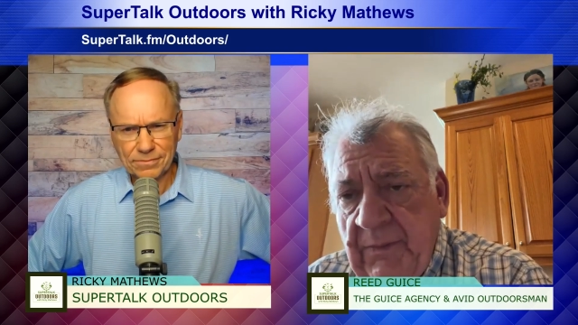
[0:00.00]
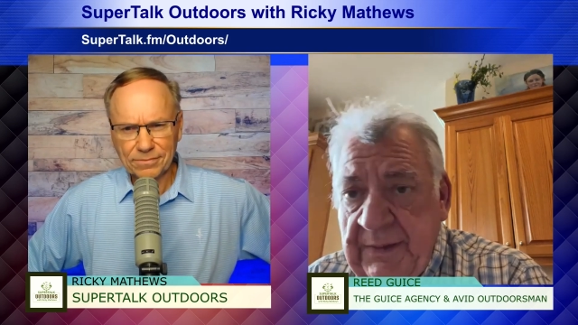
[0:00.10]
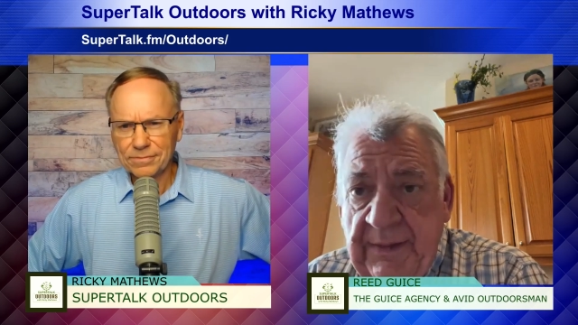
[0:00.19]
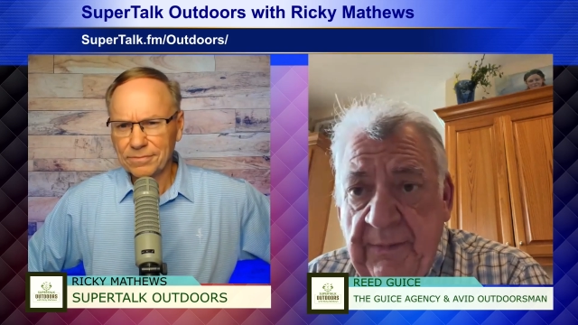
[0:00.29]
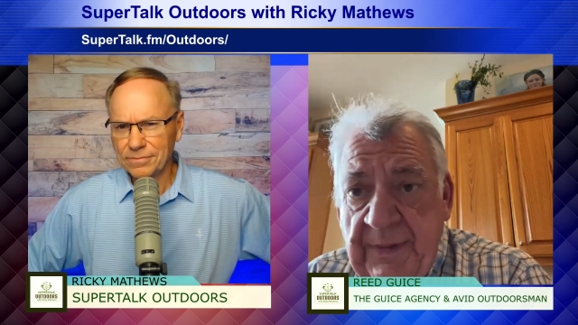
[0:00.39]
Speaker 1: Well,
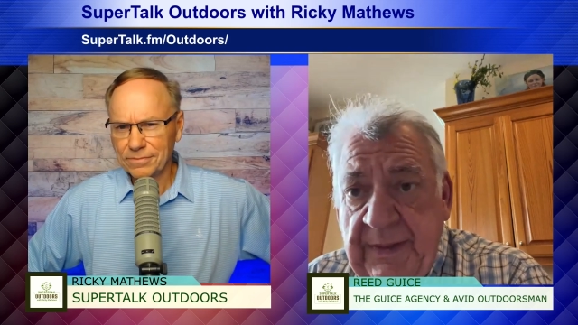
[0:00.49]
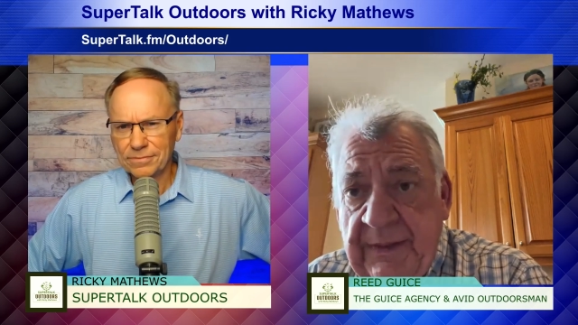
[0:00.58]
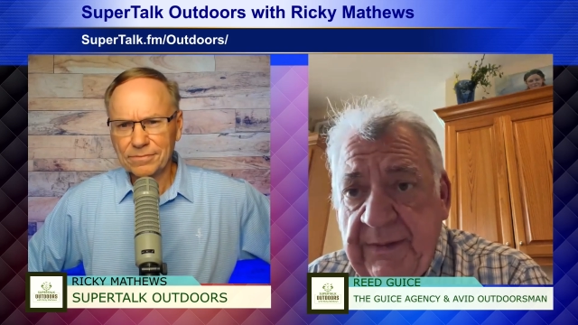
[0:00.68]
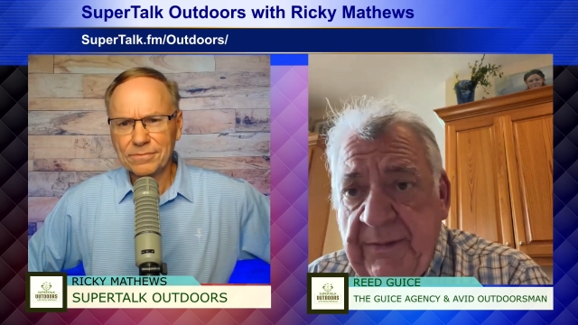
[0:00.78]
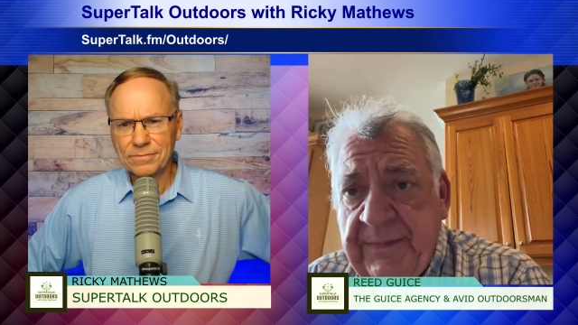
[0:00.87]
I'll tell you what it
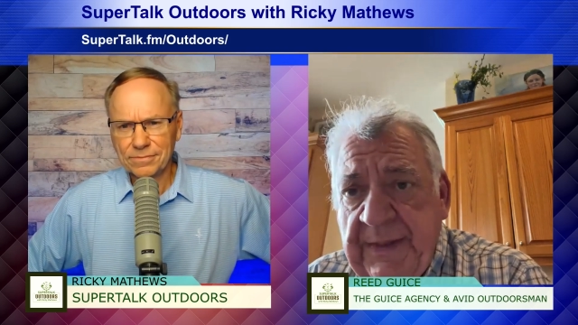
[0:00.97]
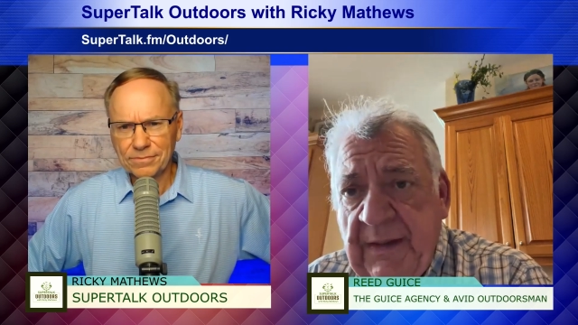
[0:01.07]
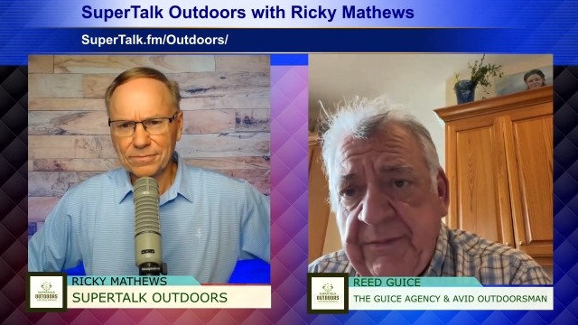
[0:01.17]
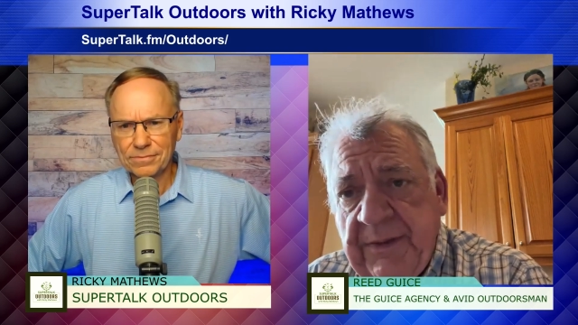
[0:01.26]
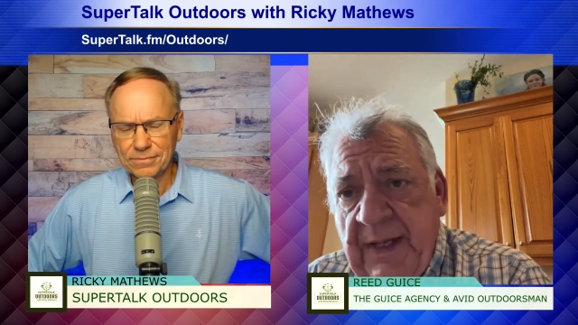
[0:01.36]
did in
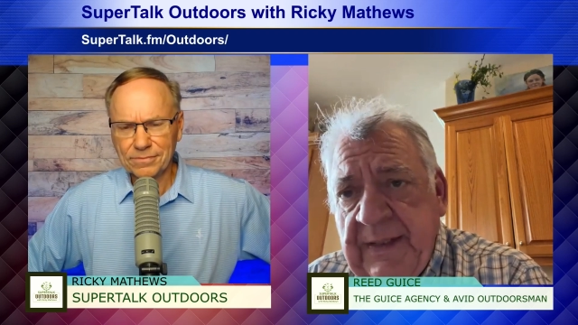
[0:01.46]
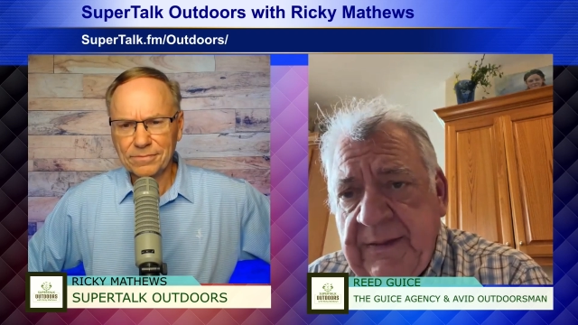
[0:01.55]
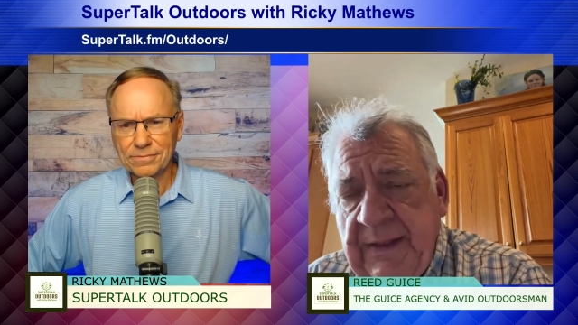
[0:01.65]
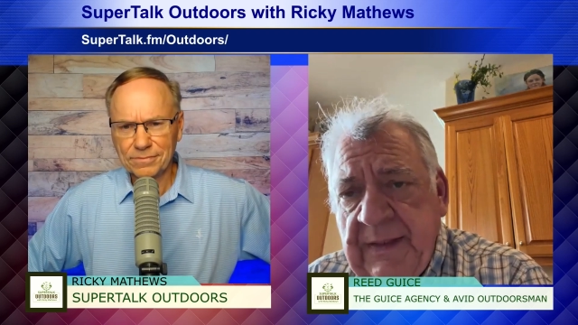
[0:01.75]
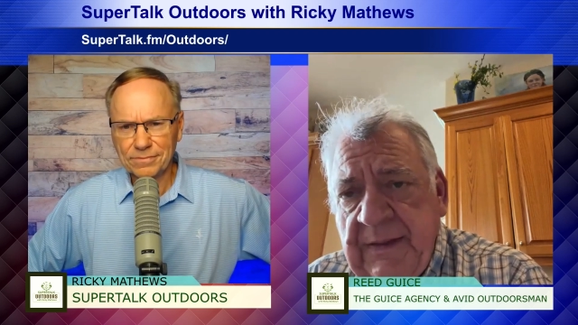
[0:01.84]

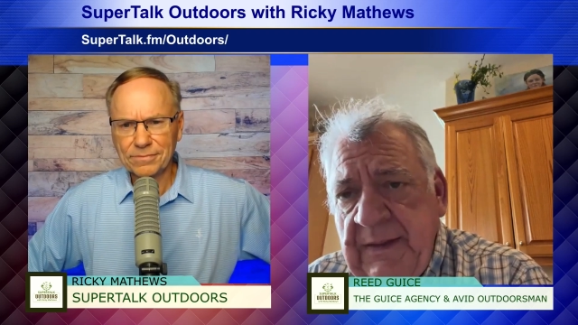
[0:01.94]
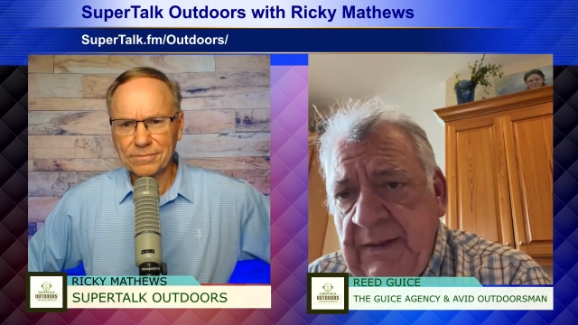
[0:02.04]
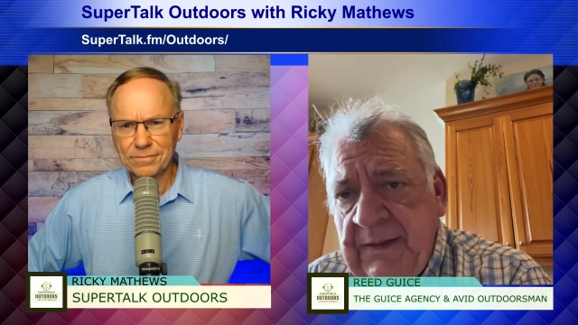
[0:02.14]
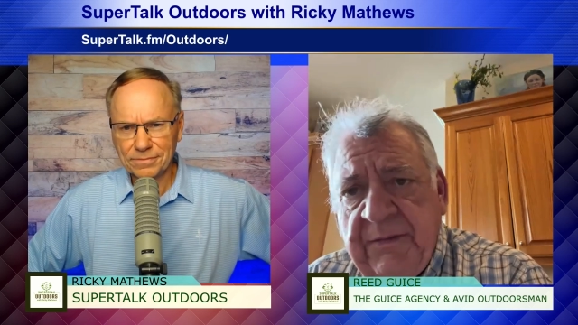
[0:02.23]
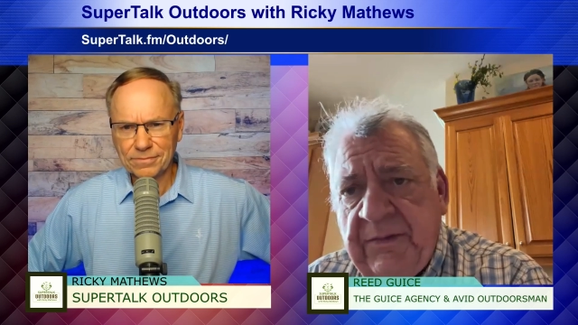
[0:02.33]
2019
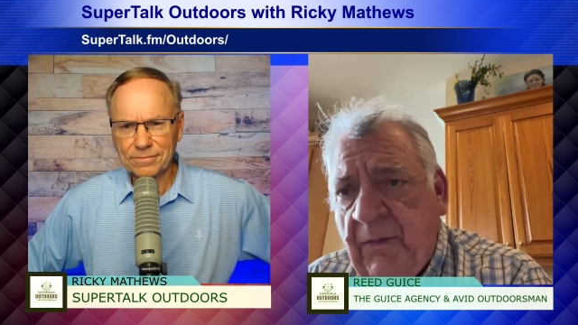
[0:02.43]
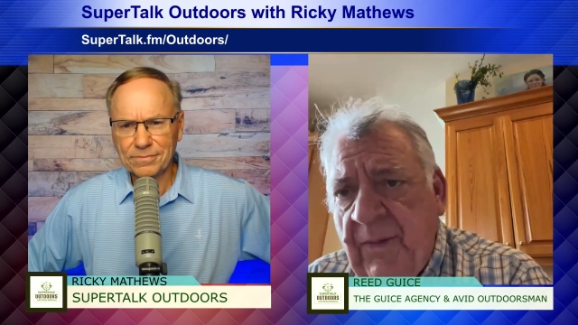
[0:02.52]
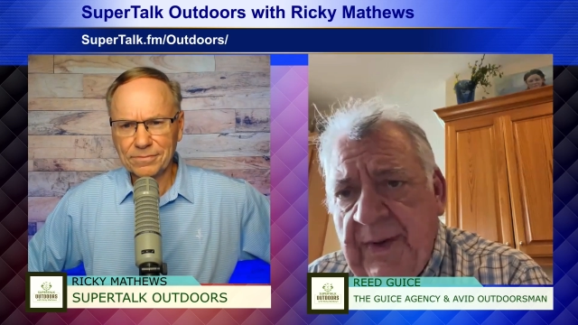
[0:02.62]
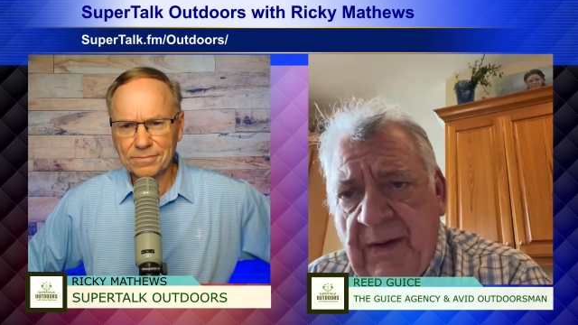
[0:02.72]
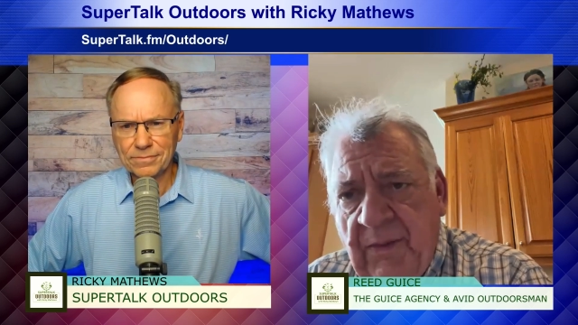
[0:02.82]

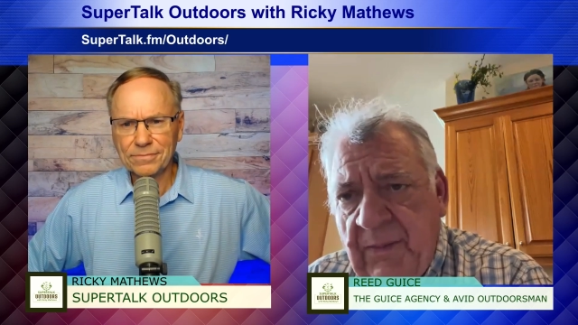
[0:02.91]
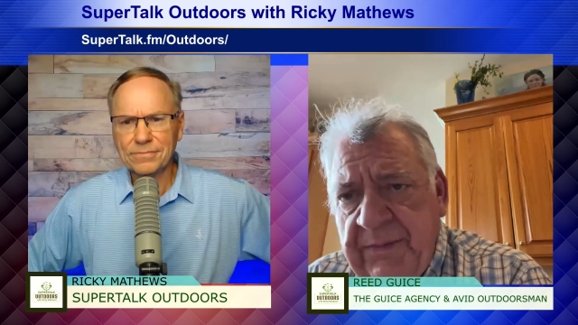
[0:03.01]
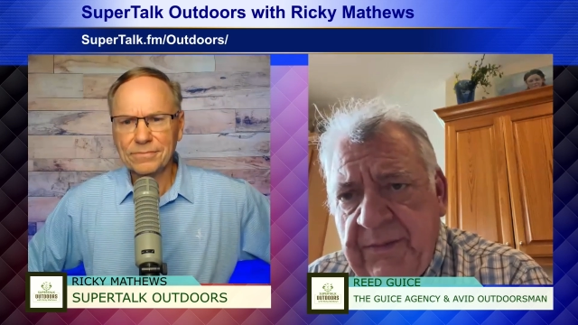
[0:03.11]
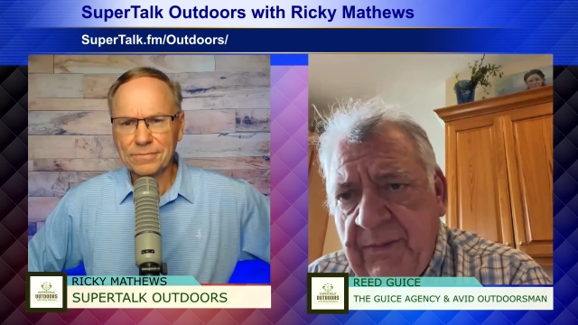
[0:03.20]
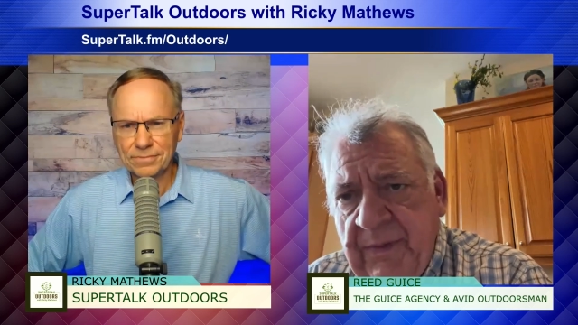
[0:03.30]
destroyed our
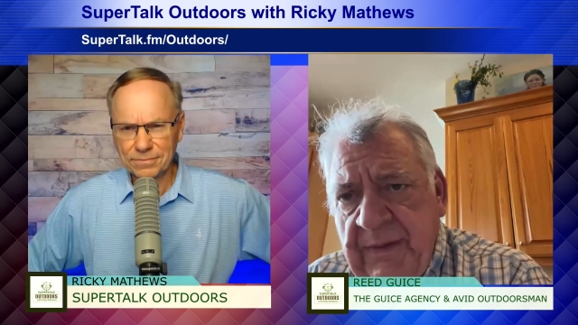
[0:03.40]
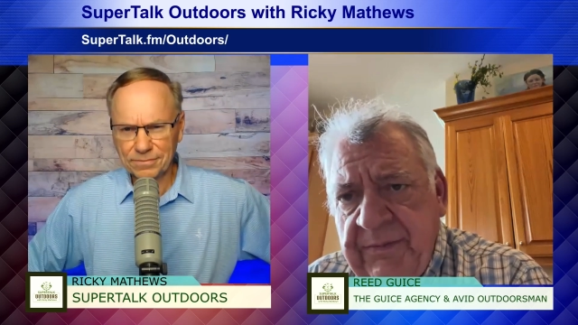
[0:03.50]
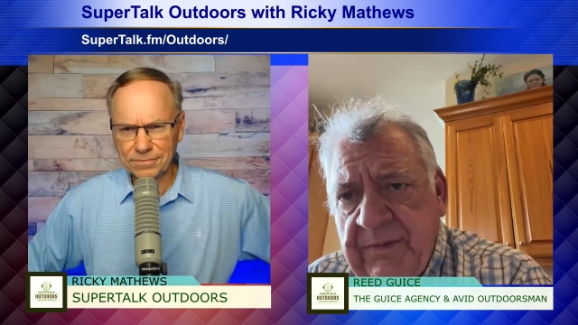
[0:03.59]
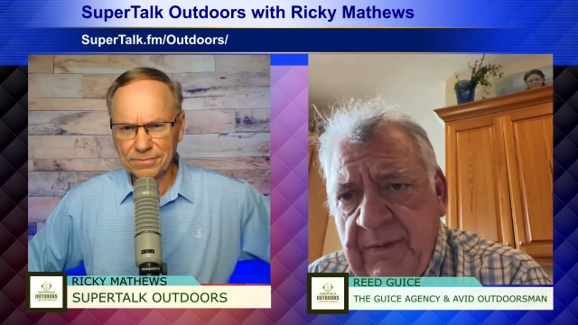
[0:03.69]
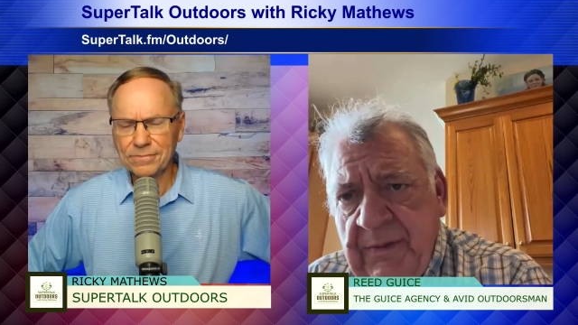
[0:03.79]
oyster
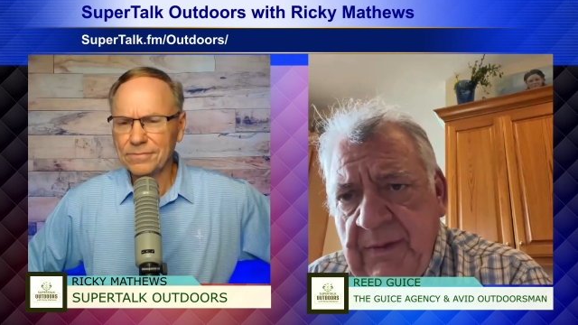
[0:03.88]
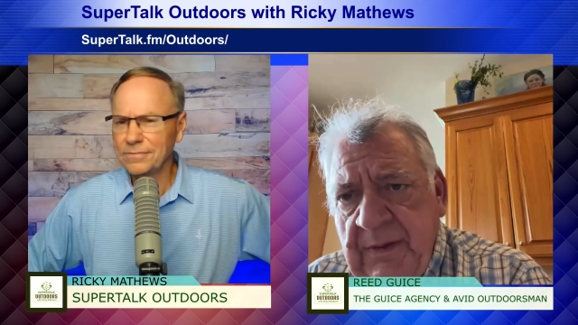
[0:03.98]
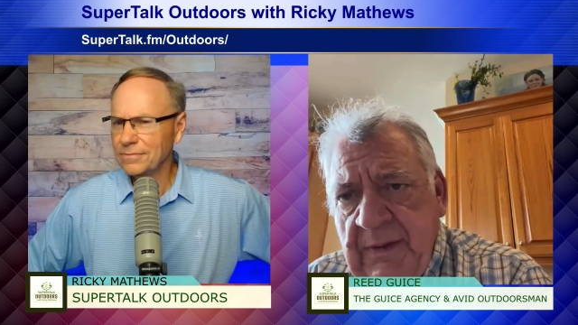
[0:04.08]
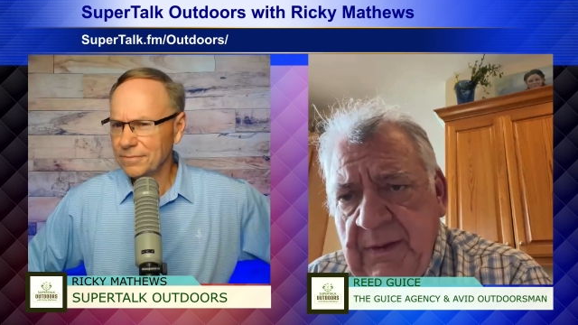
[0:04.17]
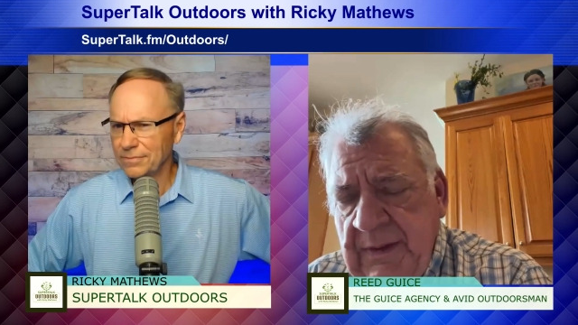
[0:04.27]
reefs.
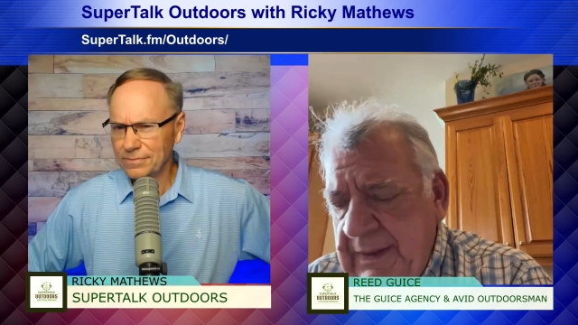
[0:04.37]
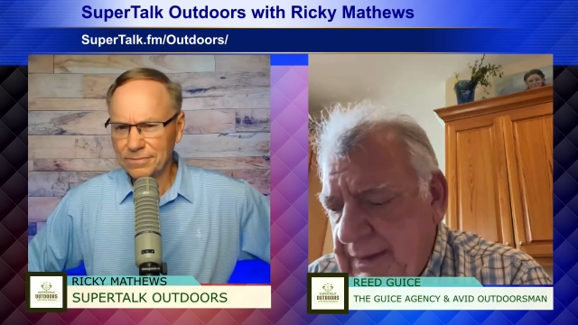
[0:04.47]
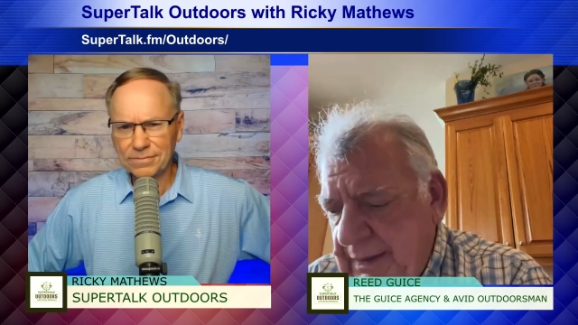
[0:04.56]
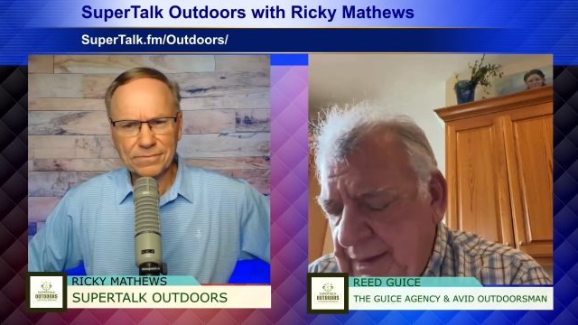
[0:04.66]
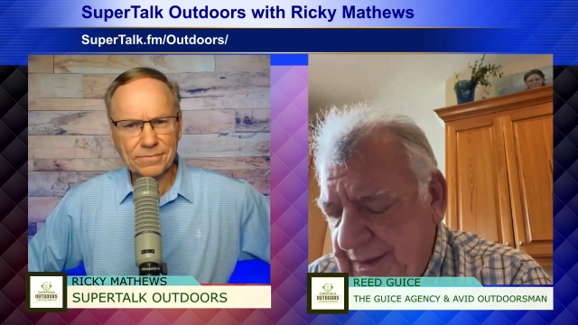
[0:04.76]

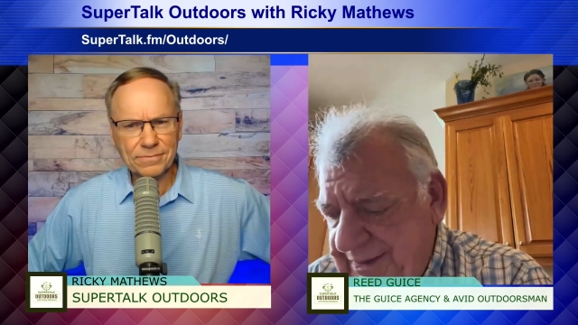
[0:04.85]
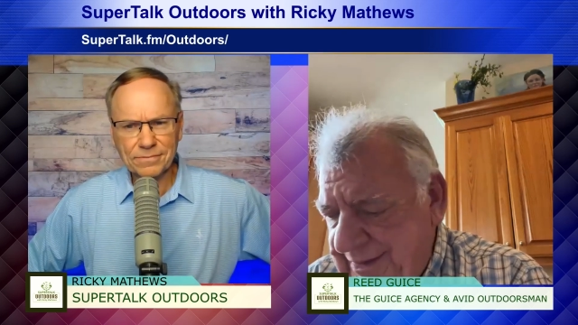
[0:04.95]
It, uh,